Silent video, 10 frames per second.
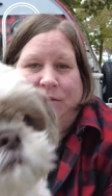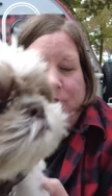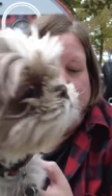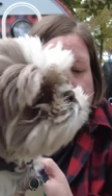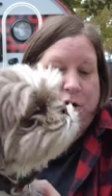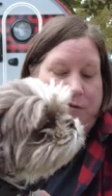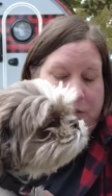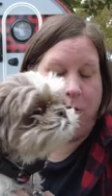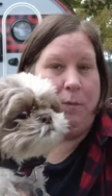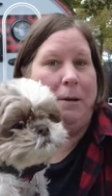of the
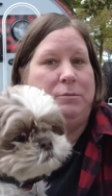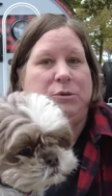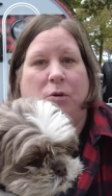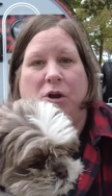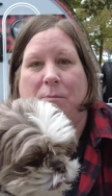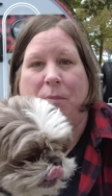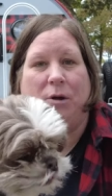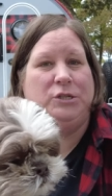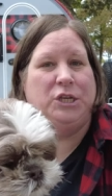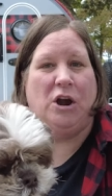Shurflo pumps put in
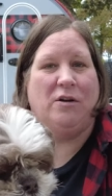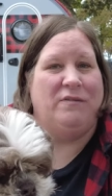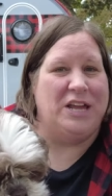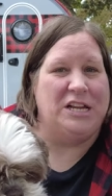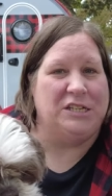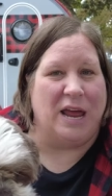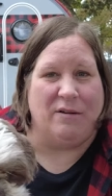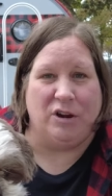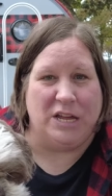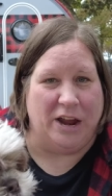boats and RVs
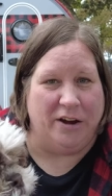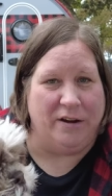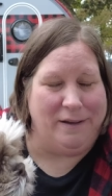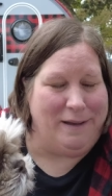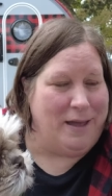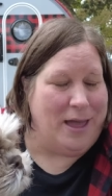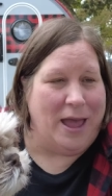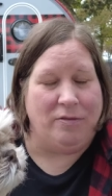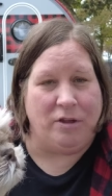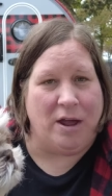every year,
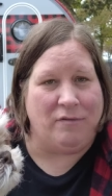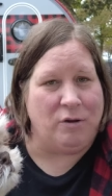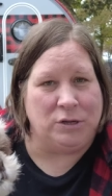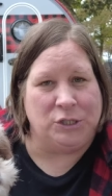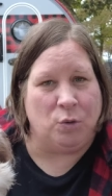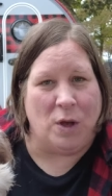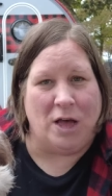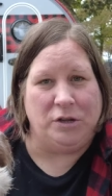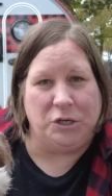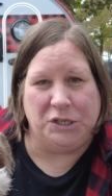and every once in a
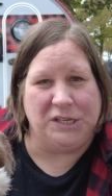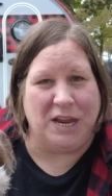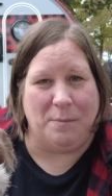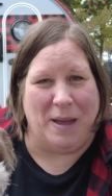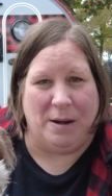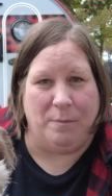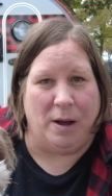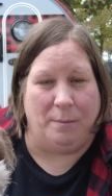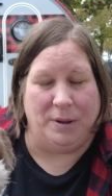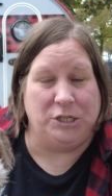while you just get a bad
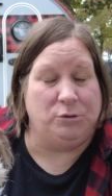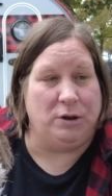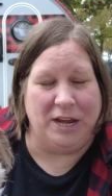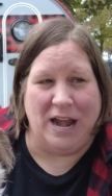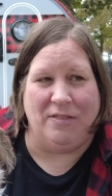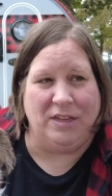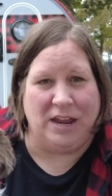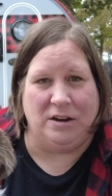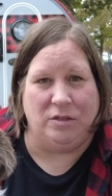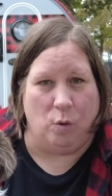pump. It's really not the
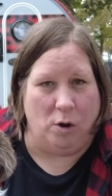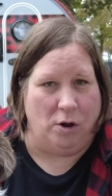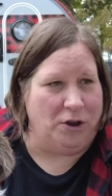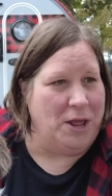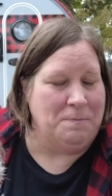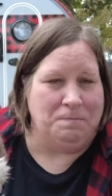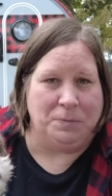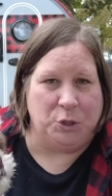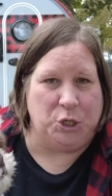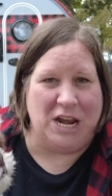end of the world.
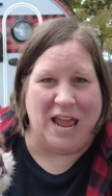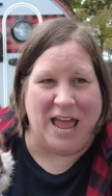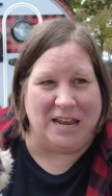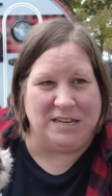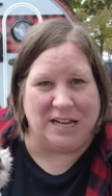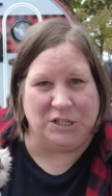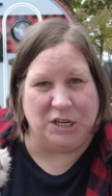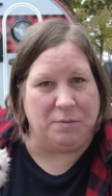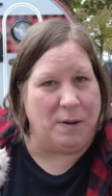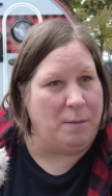Gina had
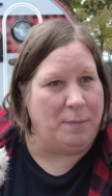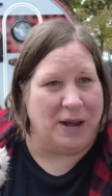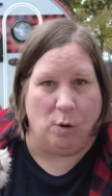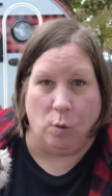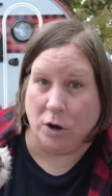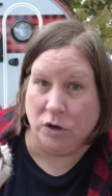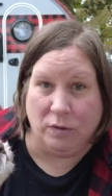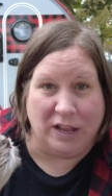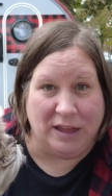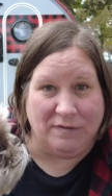tested the pump and it worked
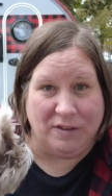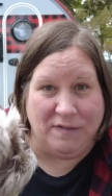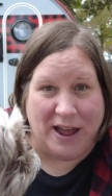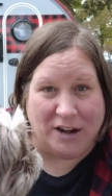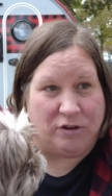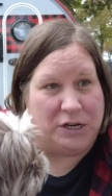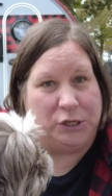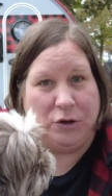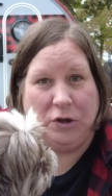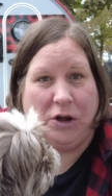when it left the factory,
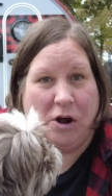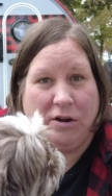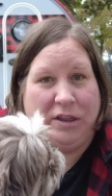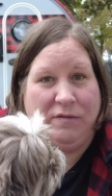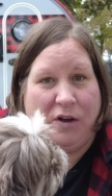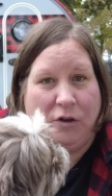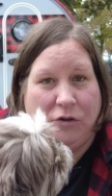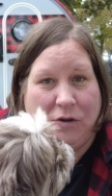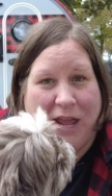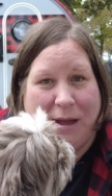so you can hardly fault
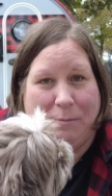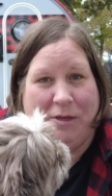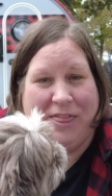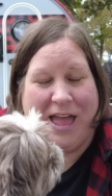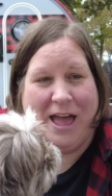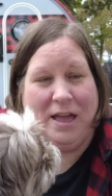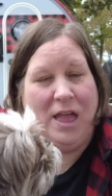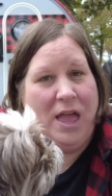nuCamp with that.